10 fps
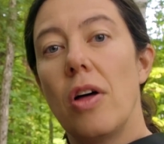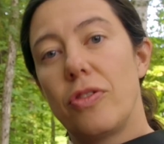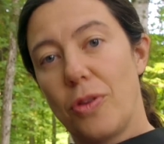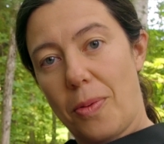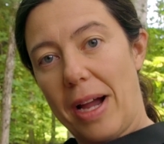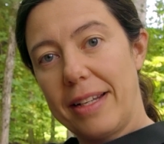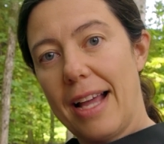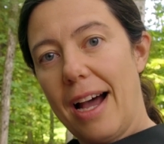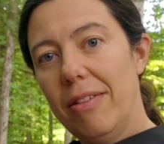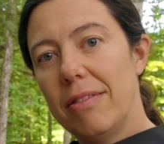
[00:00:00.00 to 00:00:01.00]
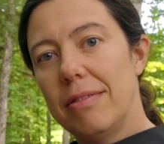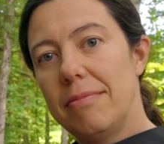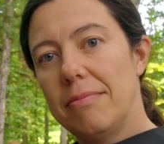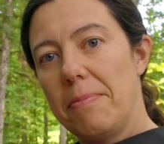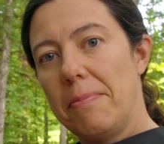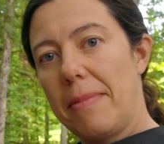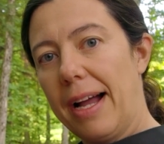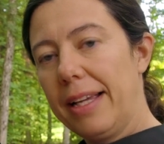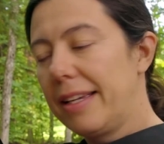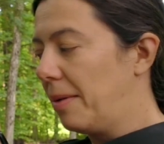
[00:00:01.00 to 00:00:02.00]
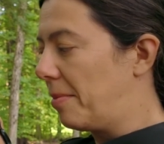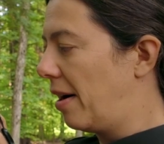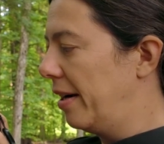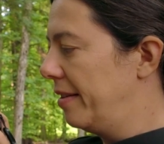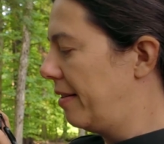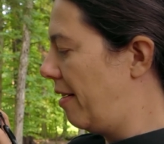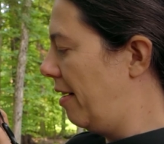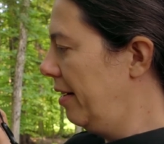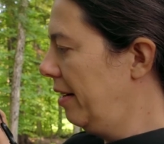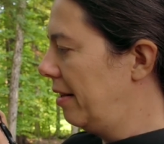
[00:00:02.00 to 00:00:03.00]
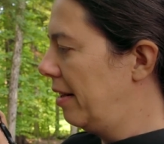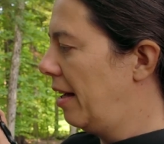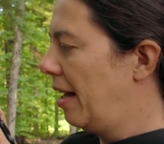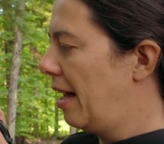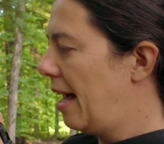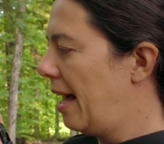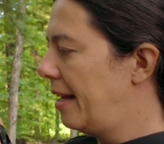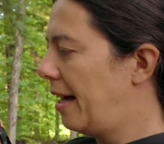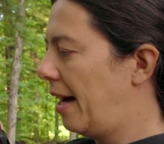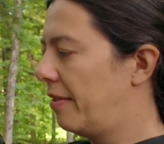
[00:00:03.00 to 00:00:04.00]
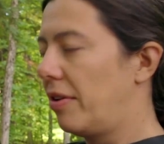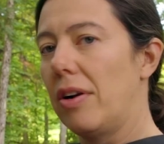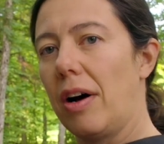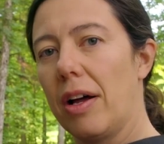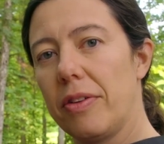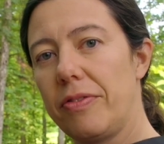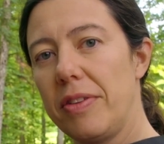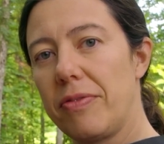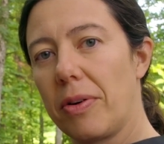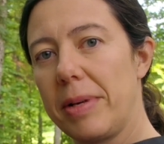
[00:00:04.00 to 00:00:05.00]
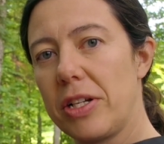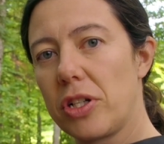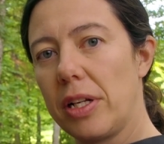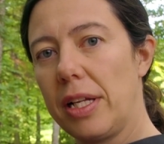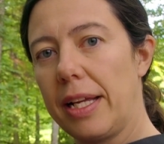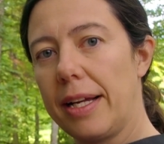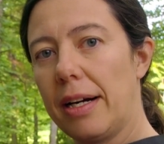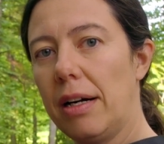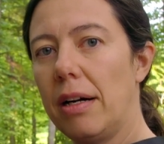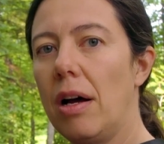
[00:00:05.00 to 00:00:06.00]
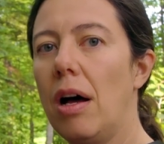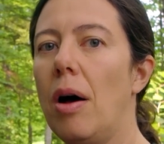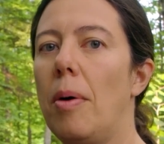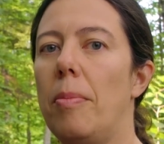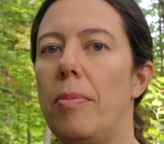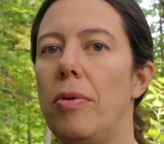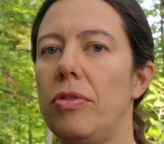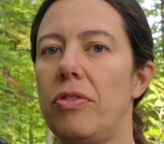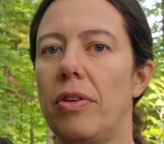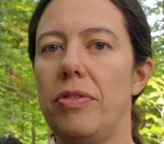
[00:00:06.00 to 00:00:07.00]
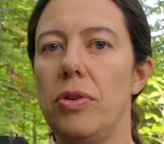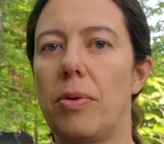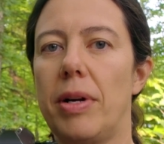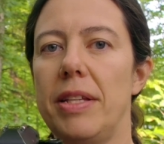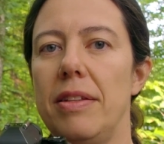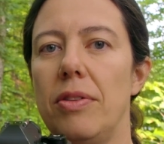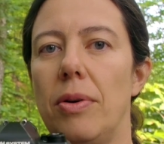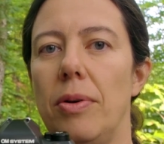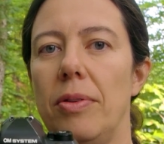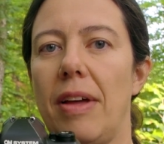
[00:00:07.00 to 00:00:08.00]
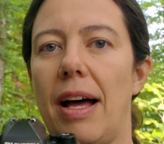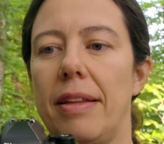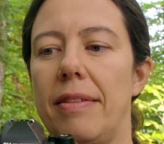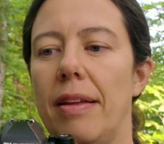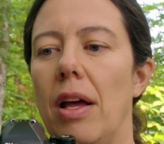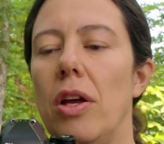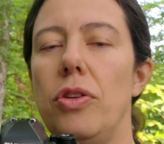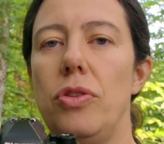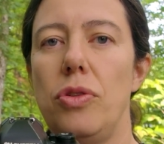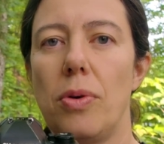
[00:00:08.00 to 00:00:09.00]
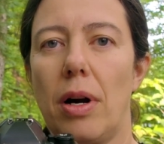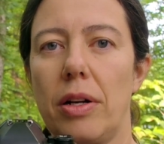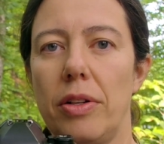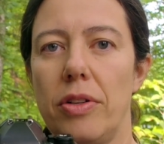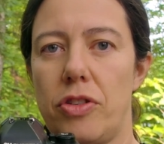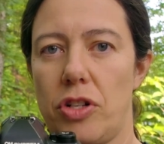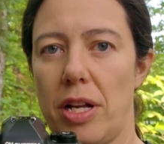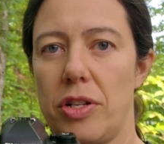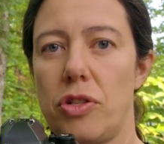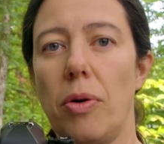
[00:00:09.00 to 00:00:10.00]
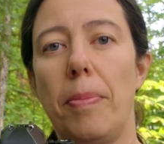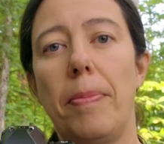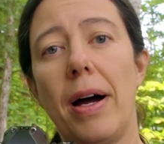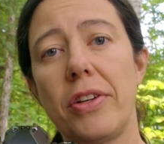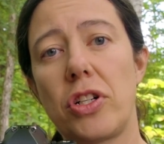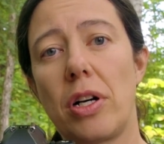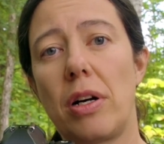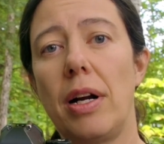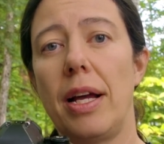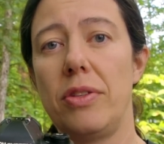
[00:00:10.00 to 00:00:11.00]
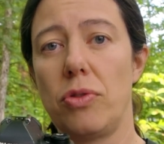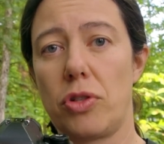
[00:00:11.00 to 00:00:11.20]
So right now, my camera is on and I have a lot of information here. Most of you already know that you are going to change your aperture and your